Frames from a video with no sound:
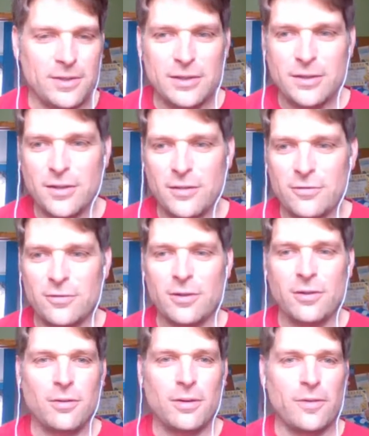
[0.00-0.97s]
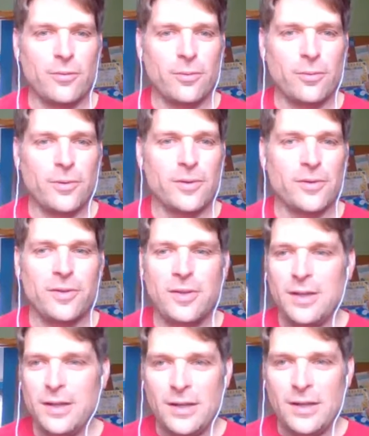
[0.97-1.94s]
in the country or around the world.
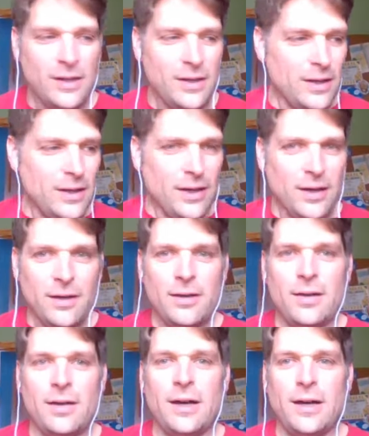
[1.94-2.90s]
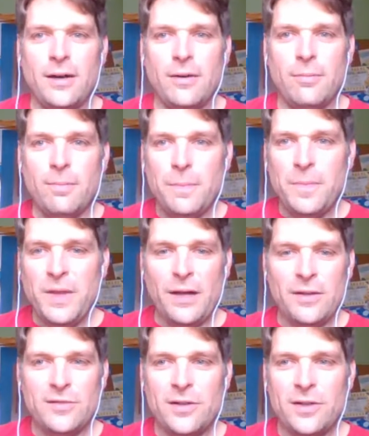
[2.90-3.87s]

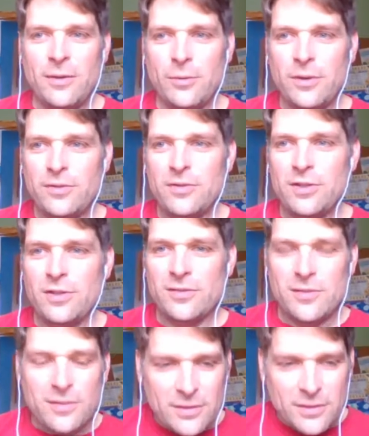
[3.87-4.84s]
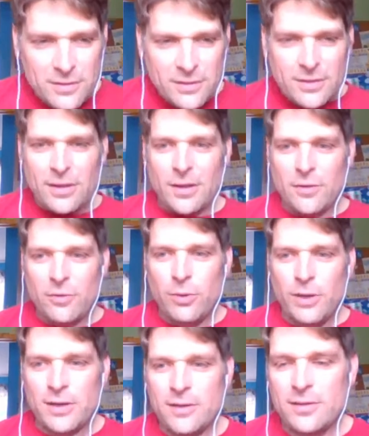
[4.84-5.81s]
I'll start out with just a
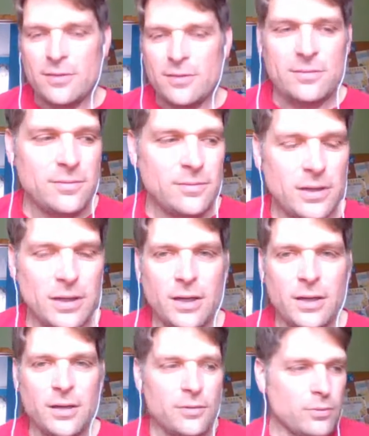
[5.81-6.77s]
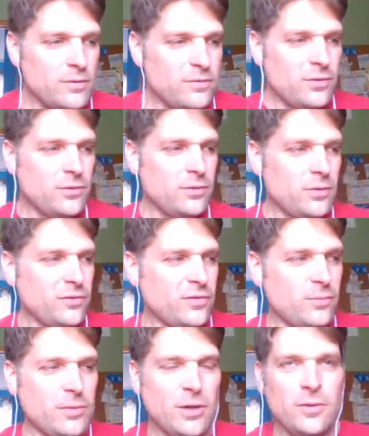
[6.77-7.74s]
quick review of
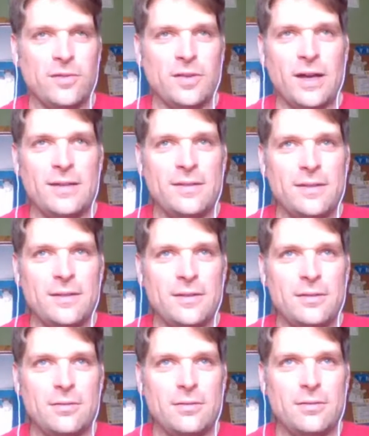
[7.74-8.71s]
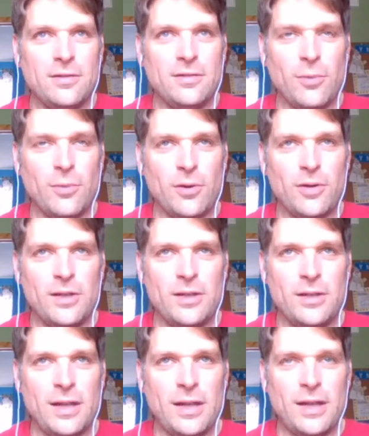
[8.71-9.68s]
some notes I did this
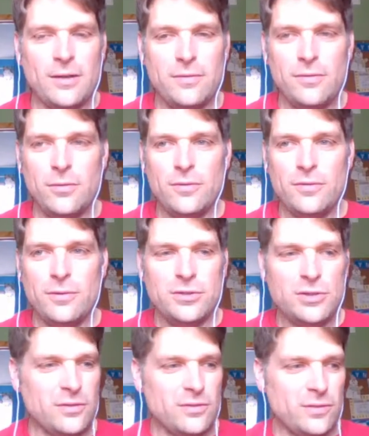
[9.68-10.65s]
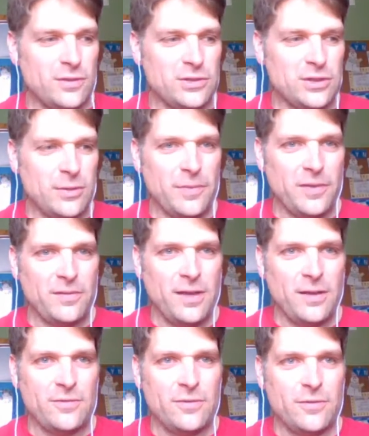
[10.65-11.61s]
morning, and a few of you just finished up this
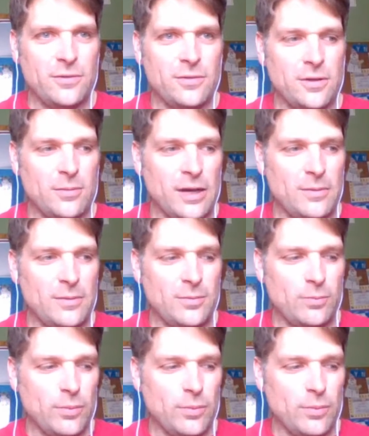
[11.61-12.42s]
afternoon. There might